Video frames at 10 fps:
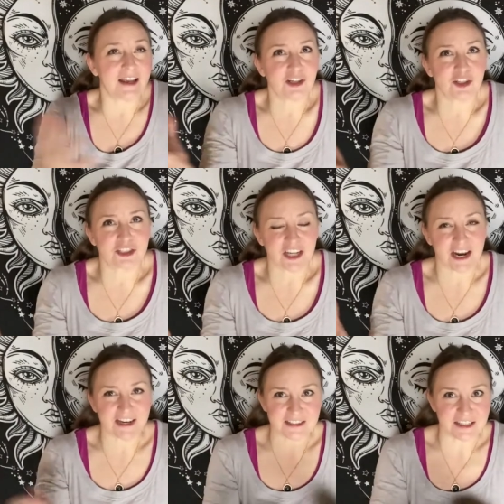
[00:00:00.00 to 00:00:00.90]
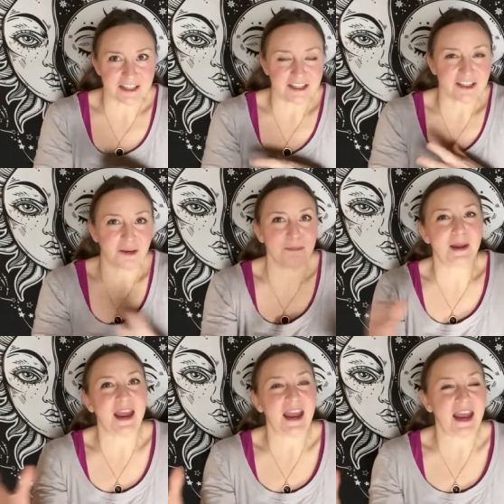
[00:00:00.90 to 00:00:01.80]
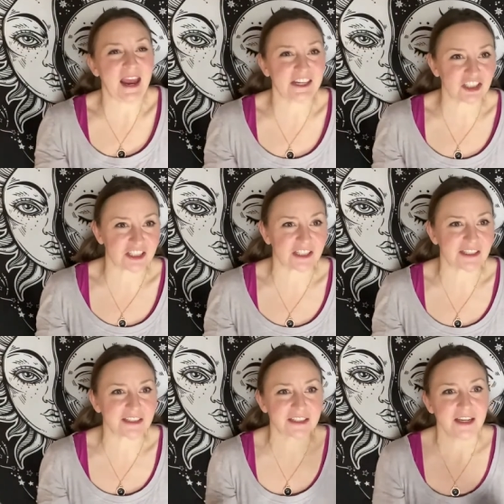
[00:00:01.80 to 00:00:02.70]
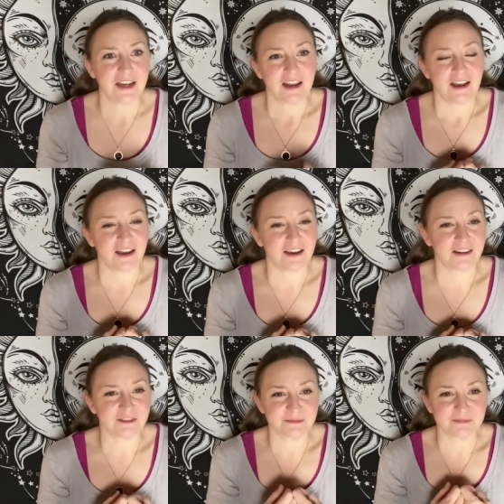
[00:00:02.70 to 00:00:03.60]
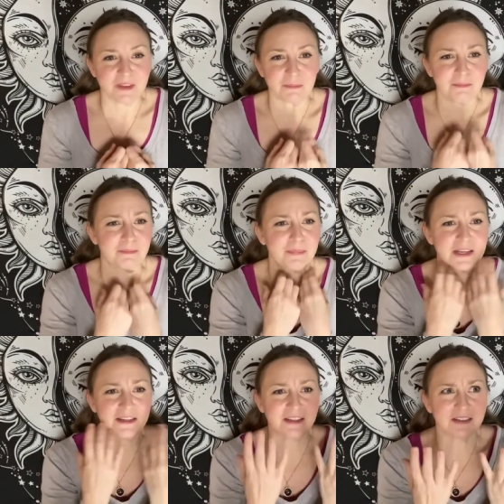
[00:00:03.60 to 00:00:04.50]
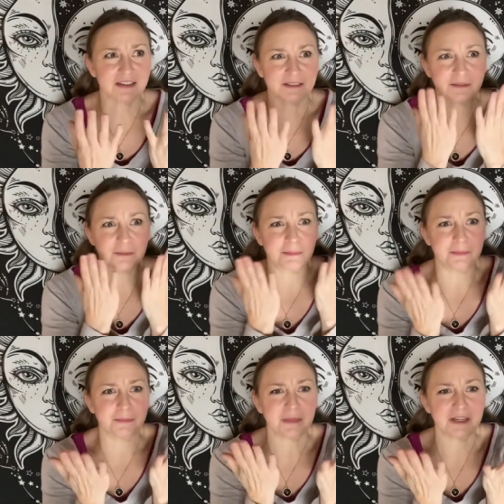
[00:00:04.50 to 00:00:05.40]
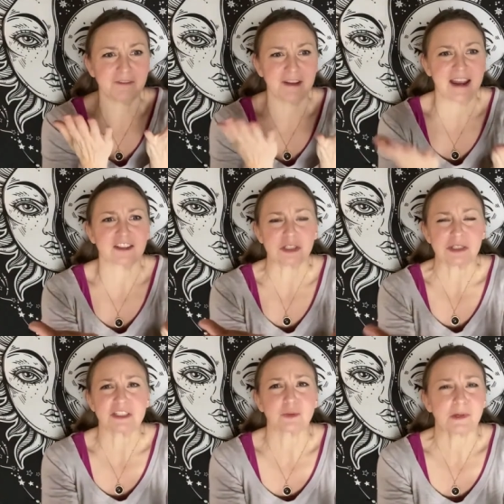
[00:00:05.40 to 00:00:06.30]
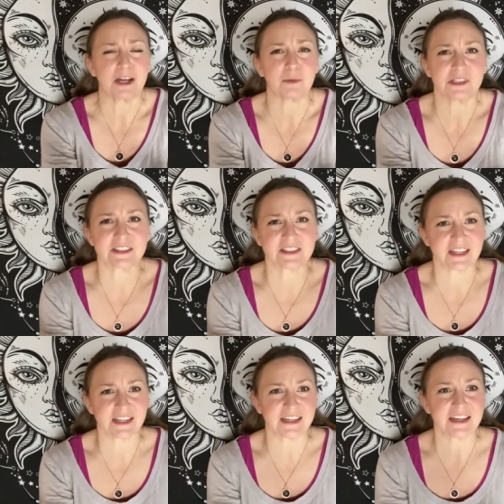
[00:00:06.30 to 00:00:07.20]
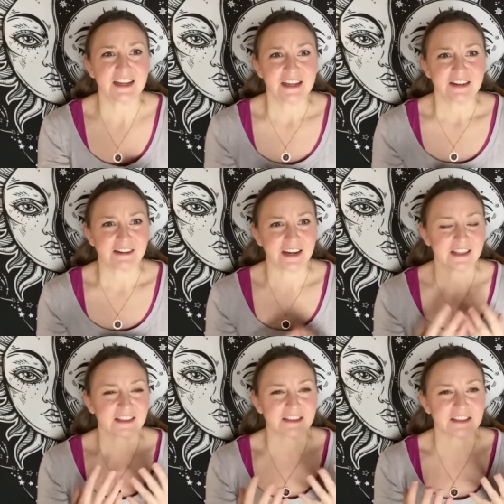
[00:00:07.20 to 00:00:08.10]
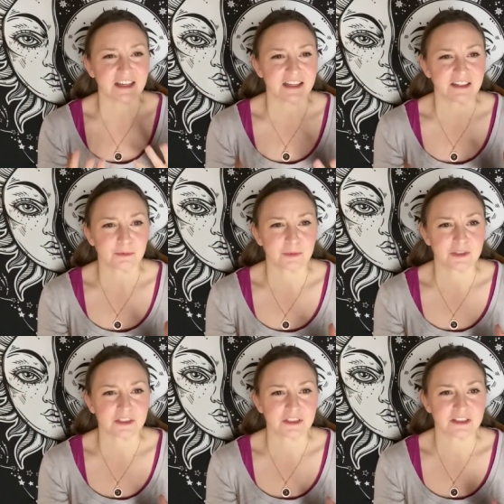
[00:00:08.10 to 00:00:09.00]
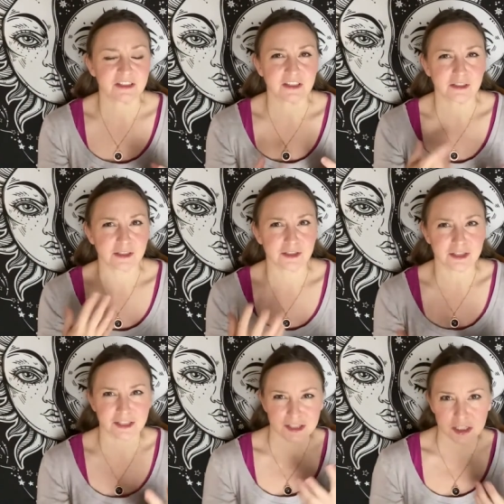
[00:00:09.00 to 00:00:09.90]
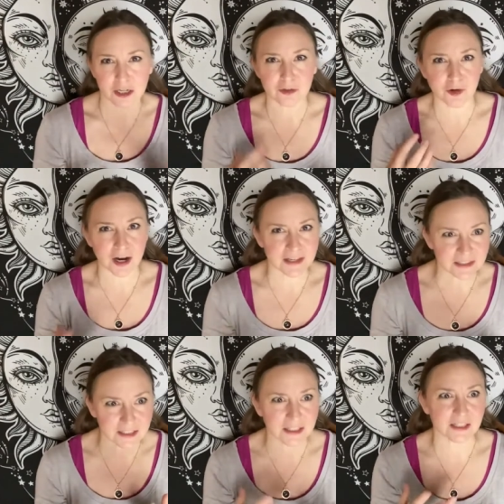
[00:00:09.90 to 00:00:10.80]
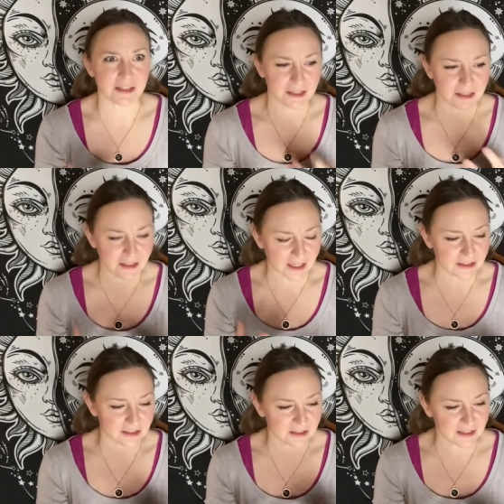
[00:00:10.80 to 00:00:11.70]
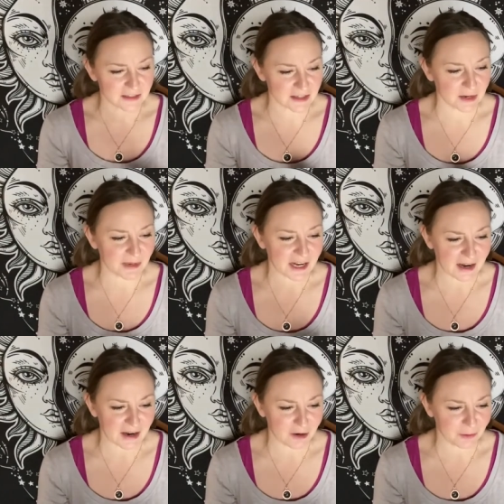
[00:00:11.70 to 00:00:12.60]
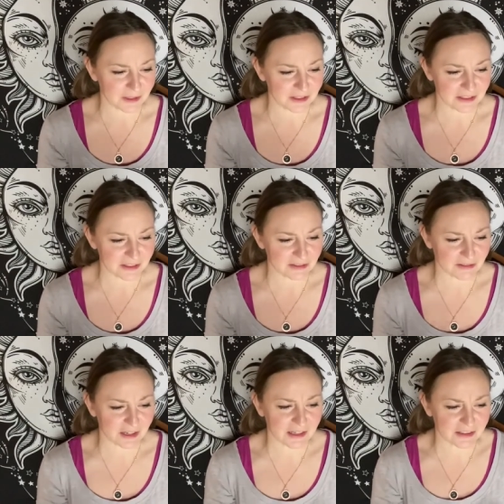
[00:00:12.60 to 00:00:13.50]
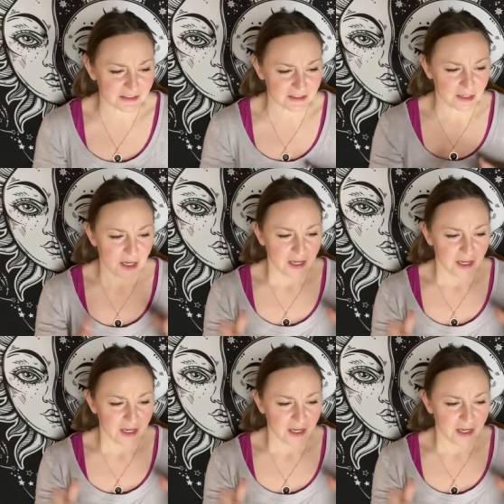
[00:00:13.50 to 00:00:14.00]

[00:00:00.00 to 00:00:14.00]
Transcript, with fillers: energizing, compassionate, um, bene- uh, benefactor is what I want to say, right? It's like we're just there's this generosity that that's that's coming out with it, right? This,